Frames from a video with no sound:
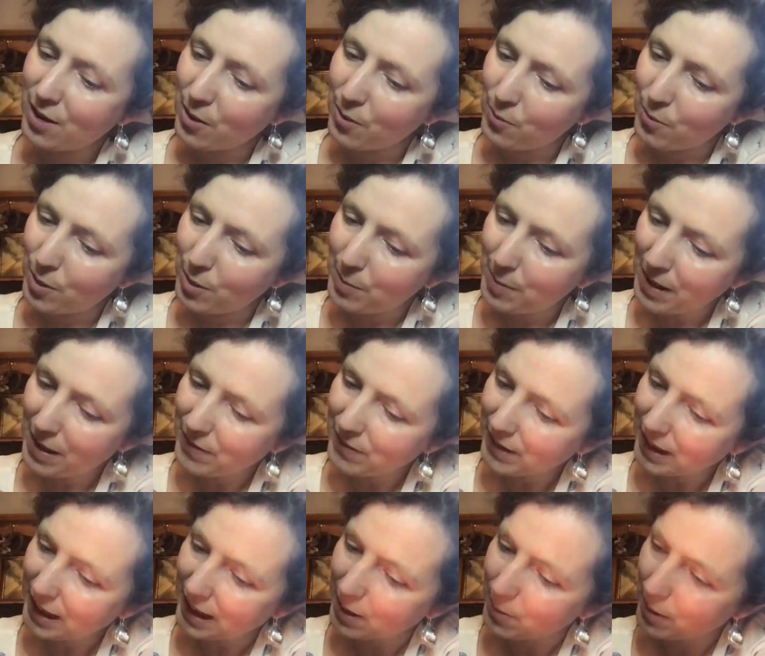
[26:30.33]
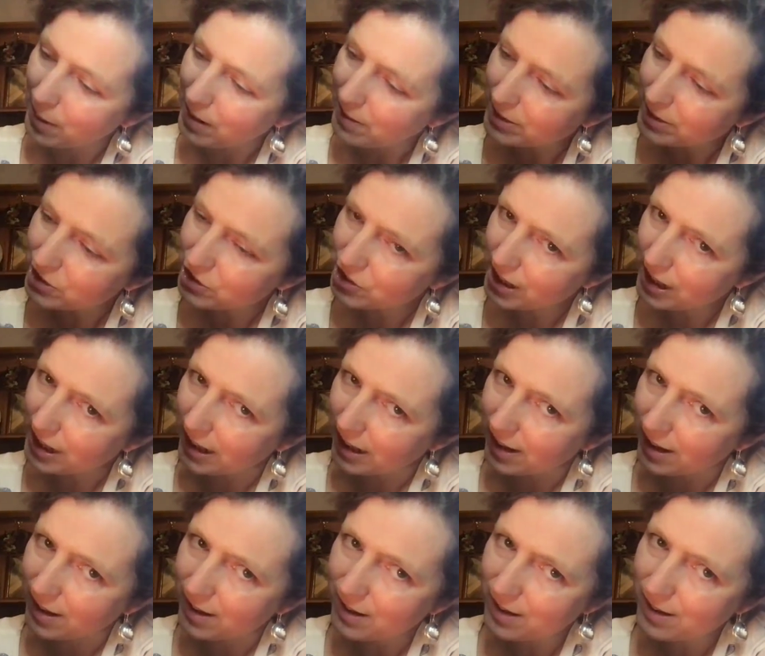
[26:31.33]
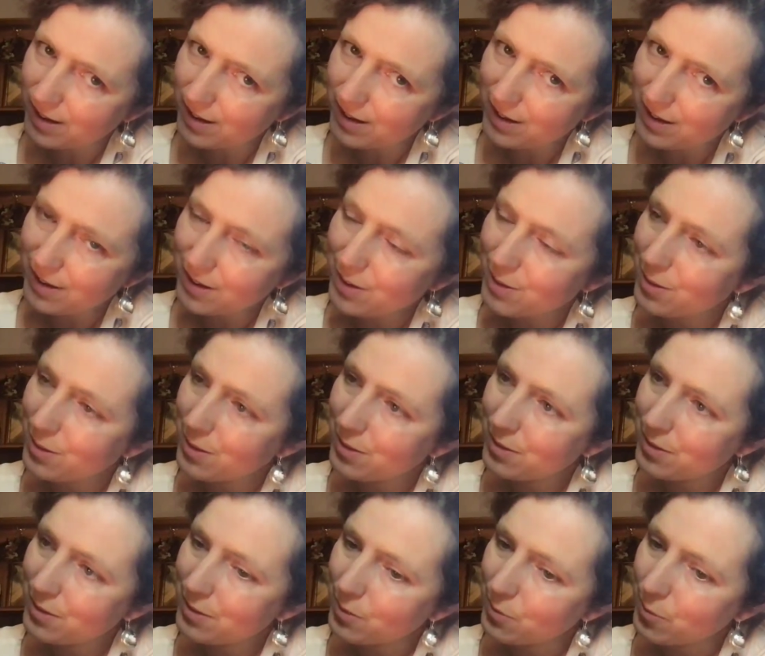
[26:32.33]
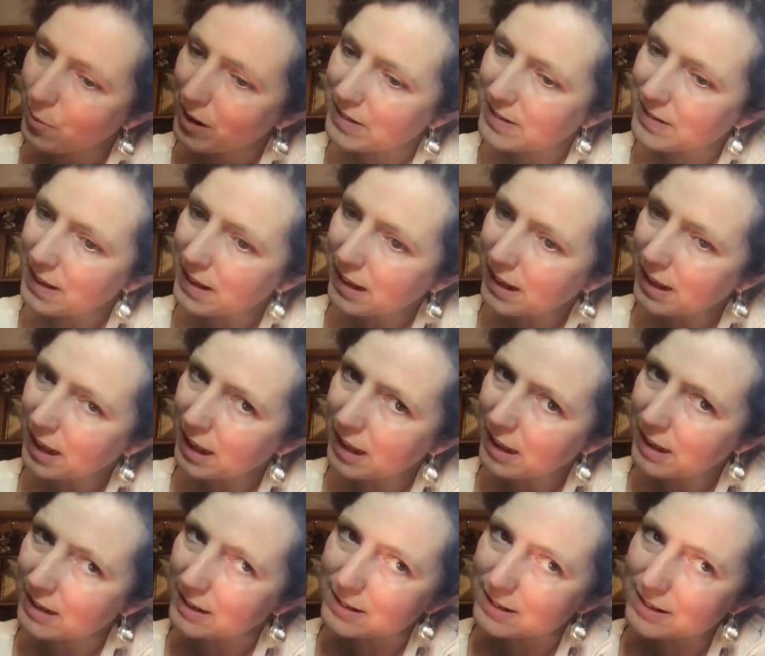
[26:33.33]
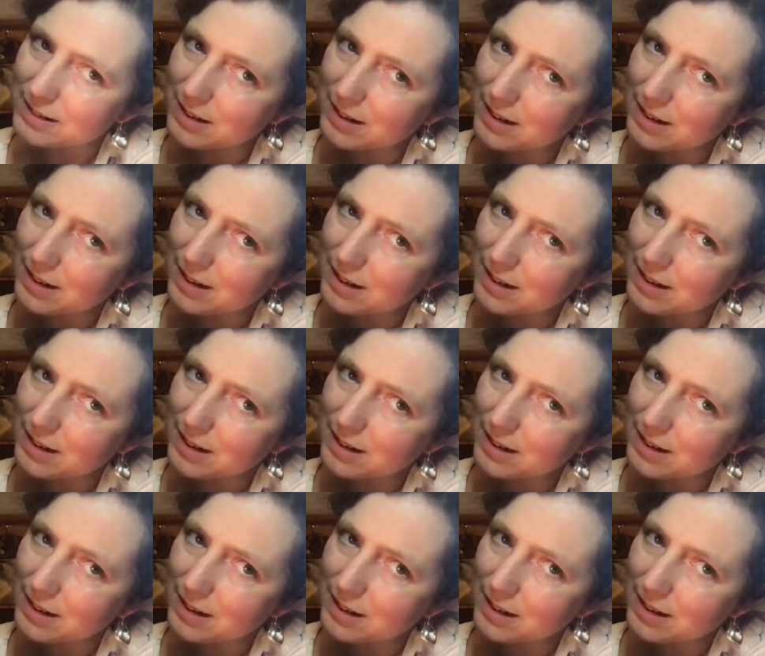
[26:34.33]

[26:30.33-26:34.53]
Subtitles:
What about the cat? Where is she? Where's that cat?